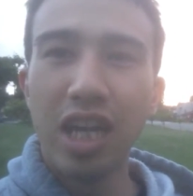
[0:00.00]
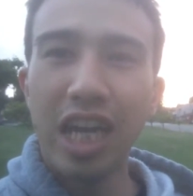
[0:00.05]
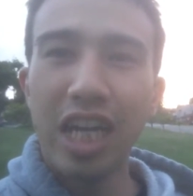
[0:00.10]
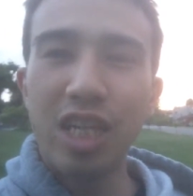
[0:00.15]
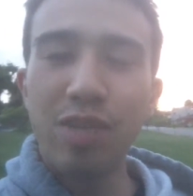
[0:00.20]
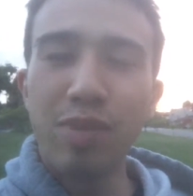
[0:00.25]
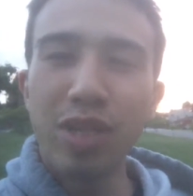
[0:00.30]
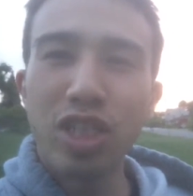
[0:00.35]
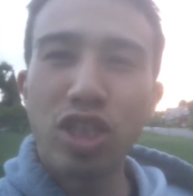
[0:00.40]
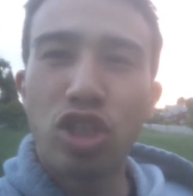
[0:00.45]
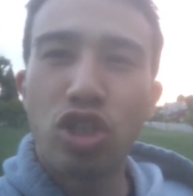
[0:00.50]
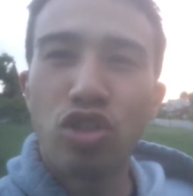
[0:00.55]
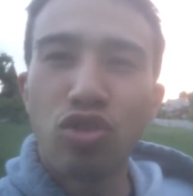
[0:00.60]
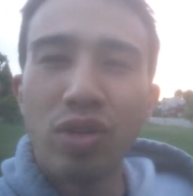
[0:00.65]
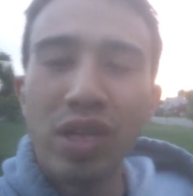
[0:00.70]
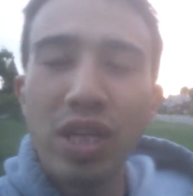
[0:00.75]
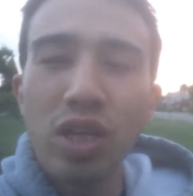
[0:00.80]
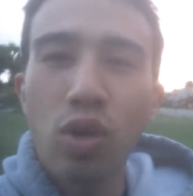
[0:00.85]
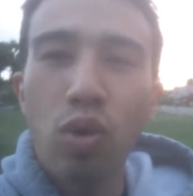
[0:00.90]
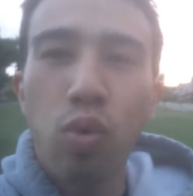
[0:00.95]
And you must
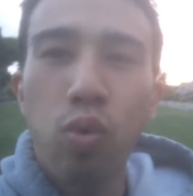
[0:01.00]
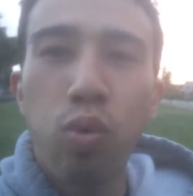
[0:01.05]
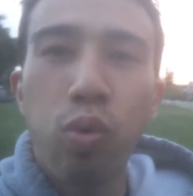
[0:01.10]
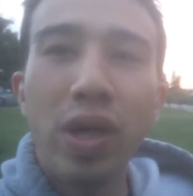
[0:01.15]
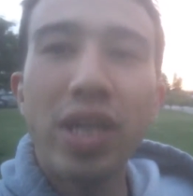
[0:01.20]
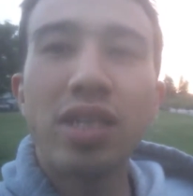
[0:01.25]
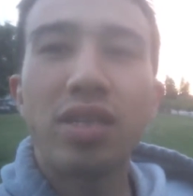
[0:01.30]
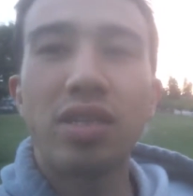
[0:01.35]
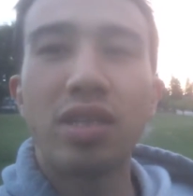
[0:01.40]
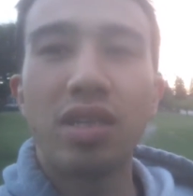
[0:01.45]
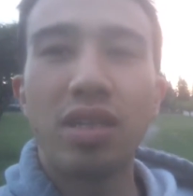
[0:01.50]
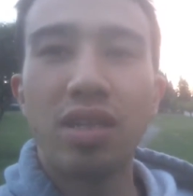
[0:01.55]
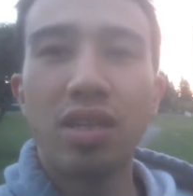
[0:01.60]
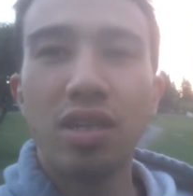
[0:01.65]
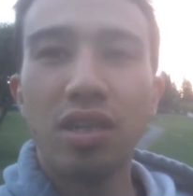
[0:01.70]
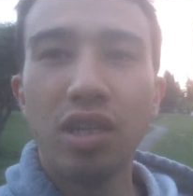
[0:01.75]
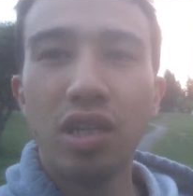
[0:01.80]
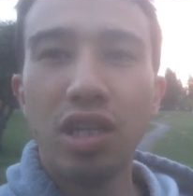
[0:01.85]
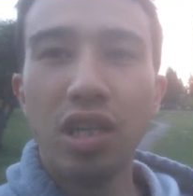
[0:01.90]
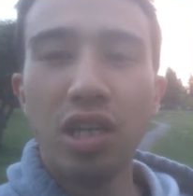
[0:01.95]
drink quickly,
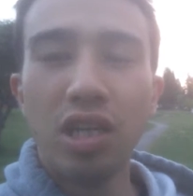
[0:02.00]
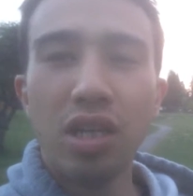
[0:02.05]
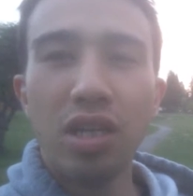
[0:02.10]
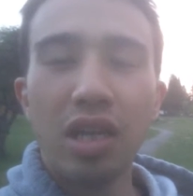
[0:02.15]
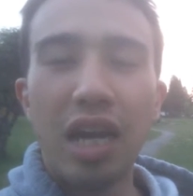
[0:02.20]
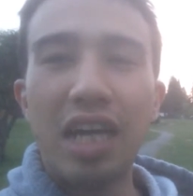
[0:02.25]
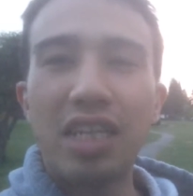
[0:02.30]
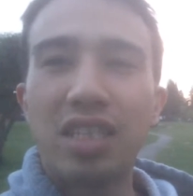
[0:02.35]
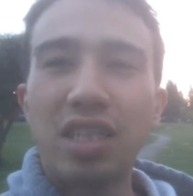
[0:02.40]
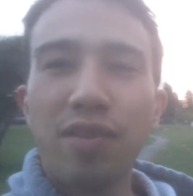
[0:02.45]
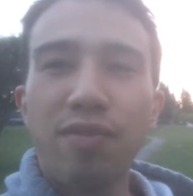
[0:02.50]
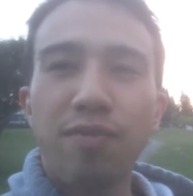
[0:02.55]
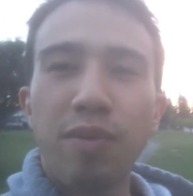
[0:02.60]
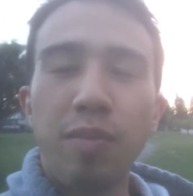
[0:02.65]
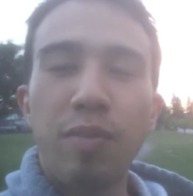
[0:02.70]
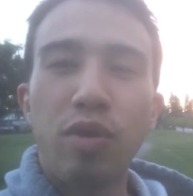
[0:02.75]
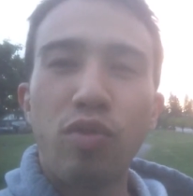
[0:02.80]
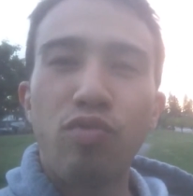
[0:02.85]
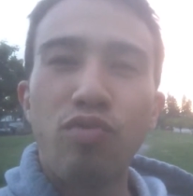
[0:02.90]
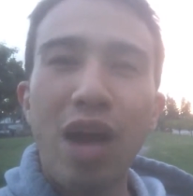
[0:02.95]
as if
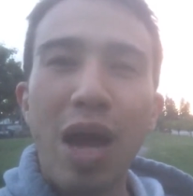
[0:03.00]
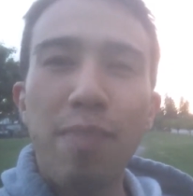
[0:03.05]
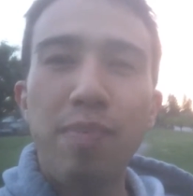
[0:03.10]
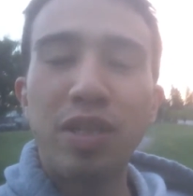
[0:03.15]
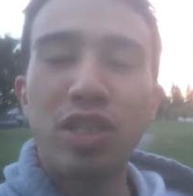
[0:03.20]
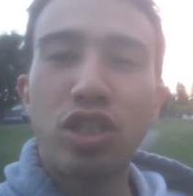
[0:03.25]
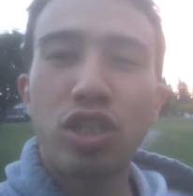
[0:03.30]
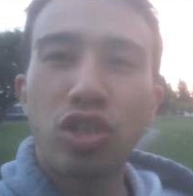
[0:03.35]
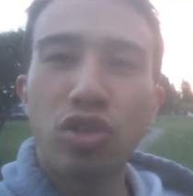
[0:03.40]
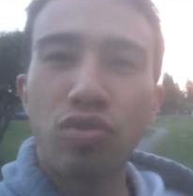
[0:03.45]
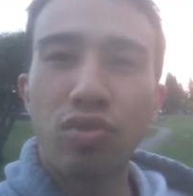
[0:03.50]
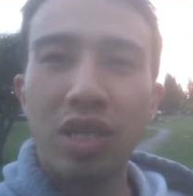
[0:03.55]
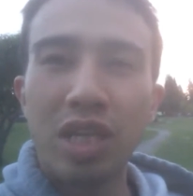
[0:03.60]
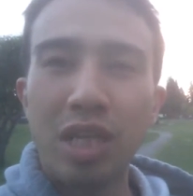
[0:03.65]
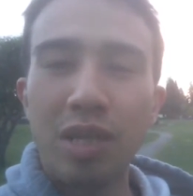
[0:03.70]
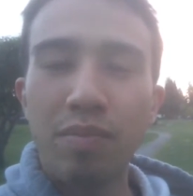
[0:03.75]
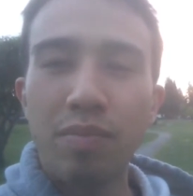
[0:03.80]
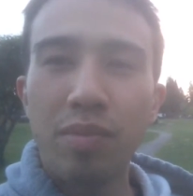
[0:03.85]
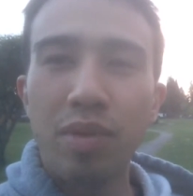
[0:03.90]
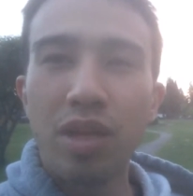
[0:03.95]
from a rapid
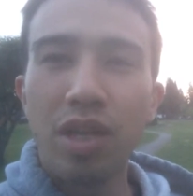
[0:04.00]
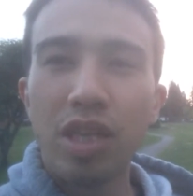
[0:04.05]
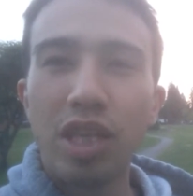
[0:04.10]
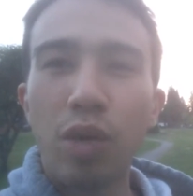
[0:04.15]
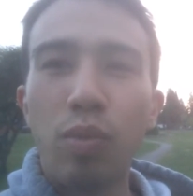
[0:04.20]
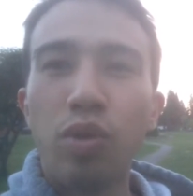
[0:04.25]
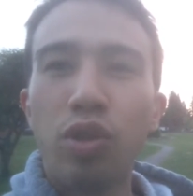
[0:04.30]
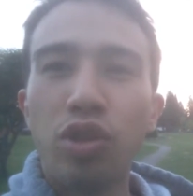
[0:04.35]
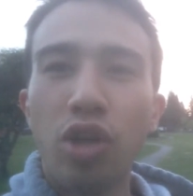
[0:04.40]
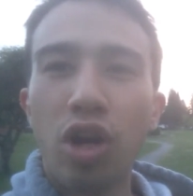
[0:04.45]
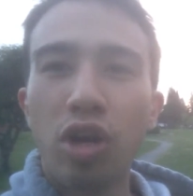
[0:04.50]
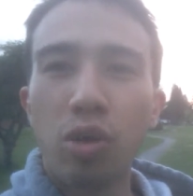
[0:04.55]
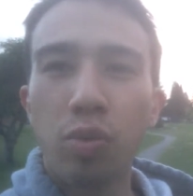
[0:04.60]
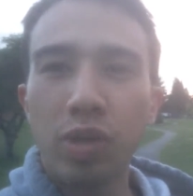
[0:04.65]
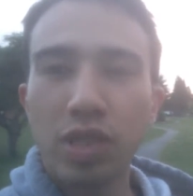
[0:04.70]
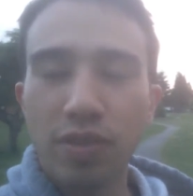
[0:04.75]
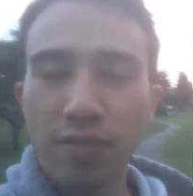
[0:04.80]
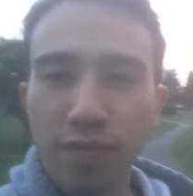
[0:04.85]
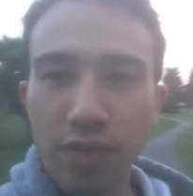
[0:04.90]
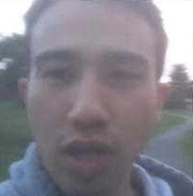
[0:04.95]
stream that will not
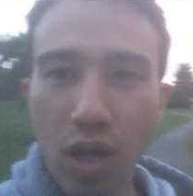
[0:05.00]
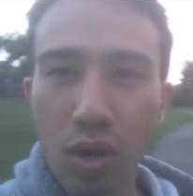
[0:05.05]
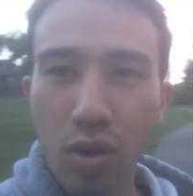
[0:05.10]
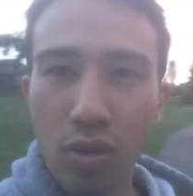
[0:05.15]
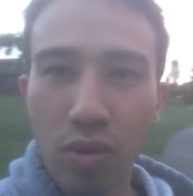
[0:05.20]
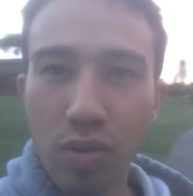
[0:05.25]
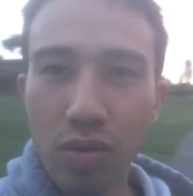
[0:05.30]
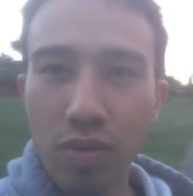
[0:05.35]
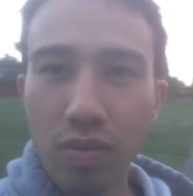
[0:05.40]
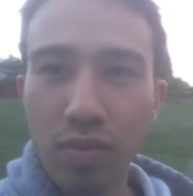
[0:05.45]
always flow.